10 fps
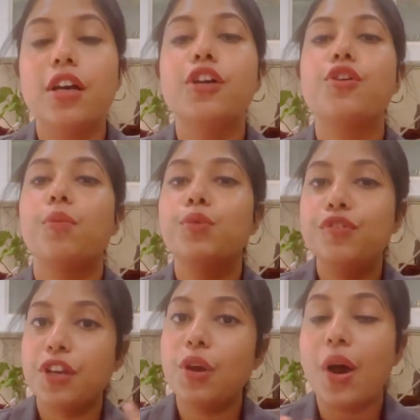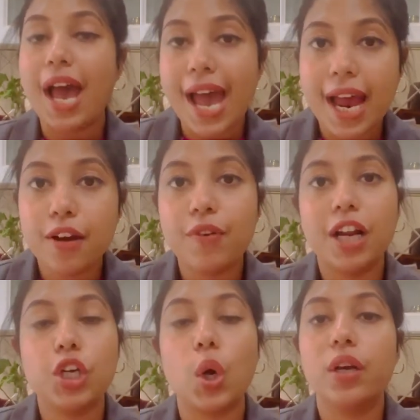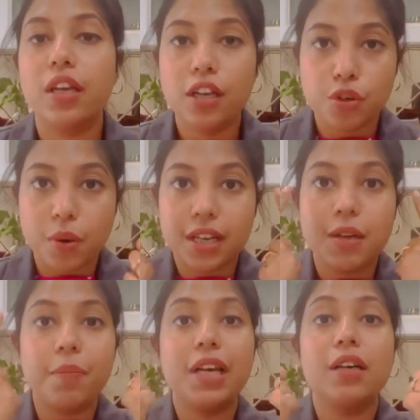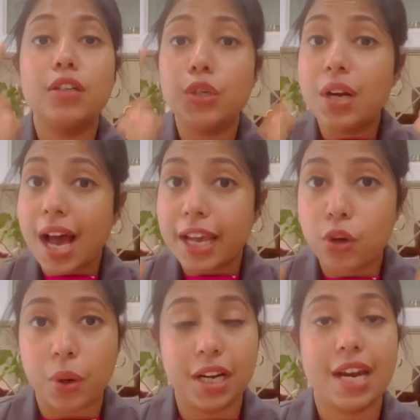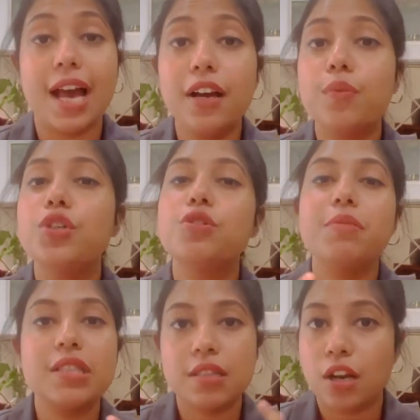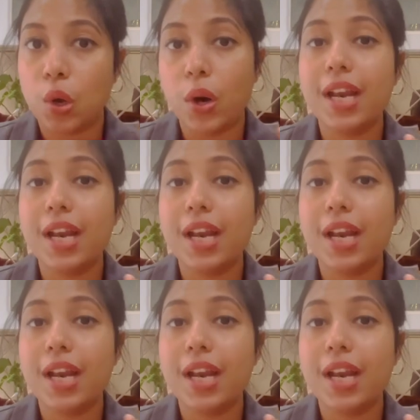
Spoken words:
You are moving your hand while talking. You are keeping a good eye contact, which means a lot.